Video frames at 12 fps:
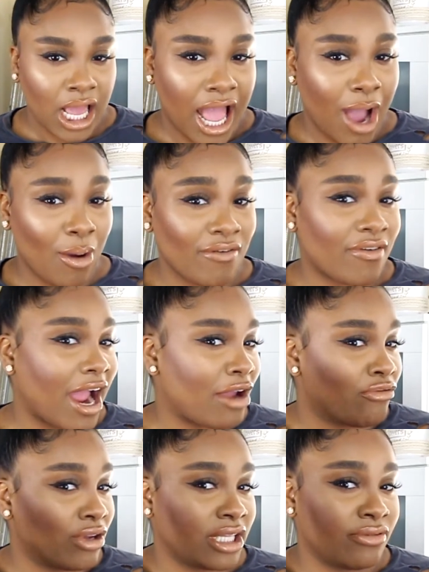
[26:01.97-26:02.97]
However, I
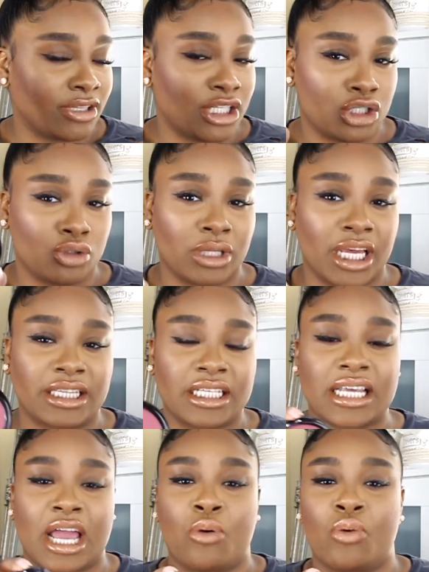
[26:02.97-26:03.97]
really, really do like
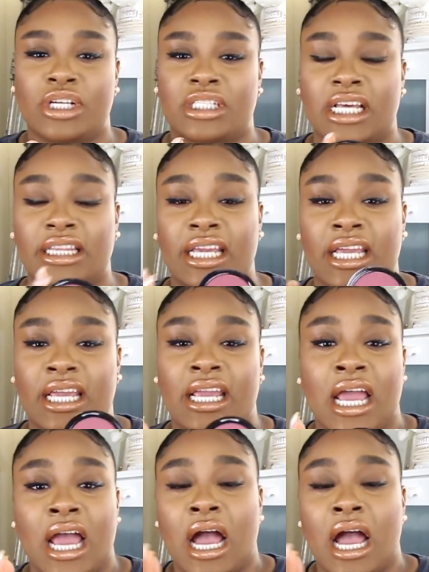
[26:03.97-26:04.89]
this. I wish that they